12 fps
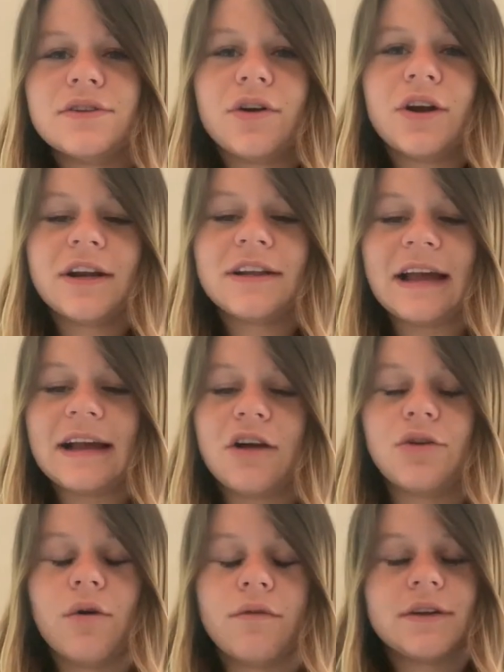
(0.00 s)
Or like I'll
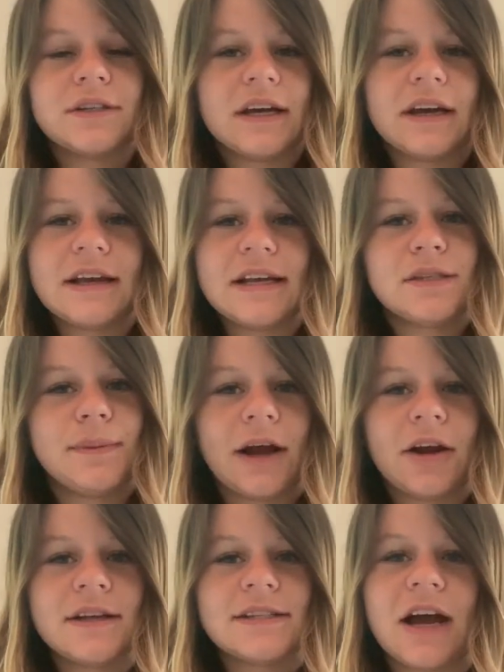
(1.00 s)
go over to his
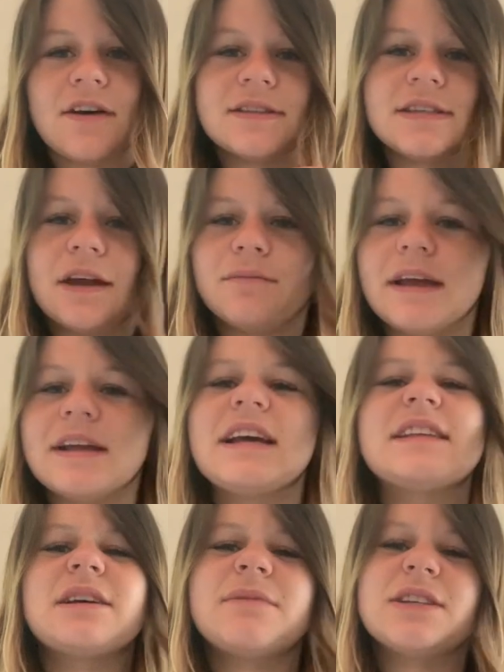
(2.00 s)
parents' house and I'm like,
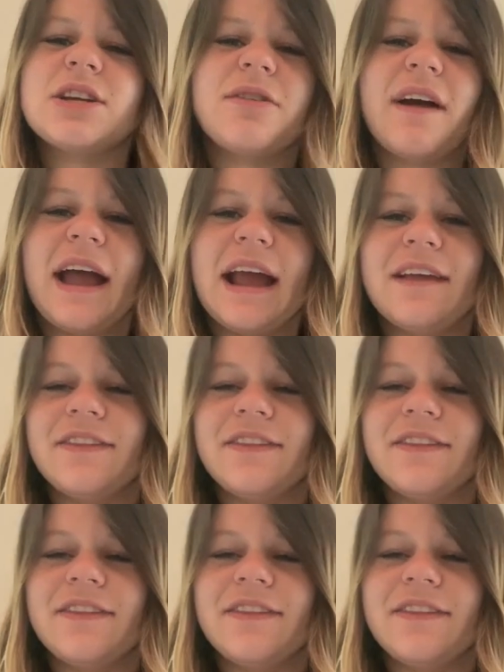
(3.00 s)
guess how much I weigh?